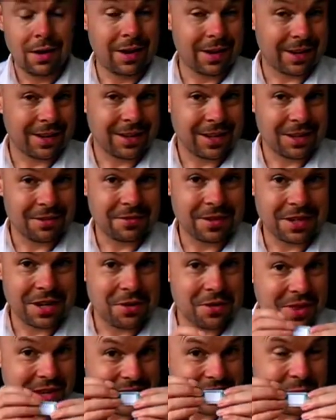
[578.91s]
Like in the other
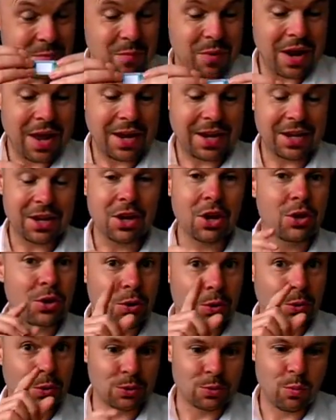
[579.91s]
video, these are blank,
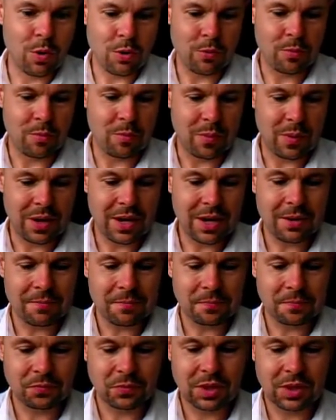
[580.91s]
yours won't be.
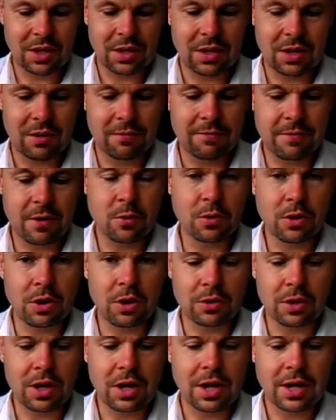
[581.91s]
Fold
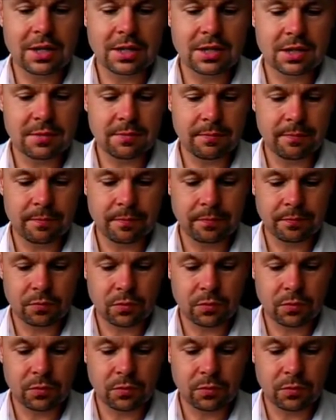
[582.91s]
along the lines,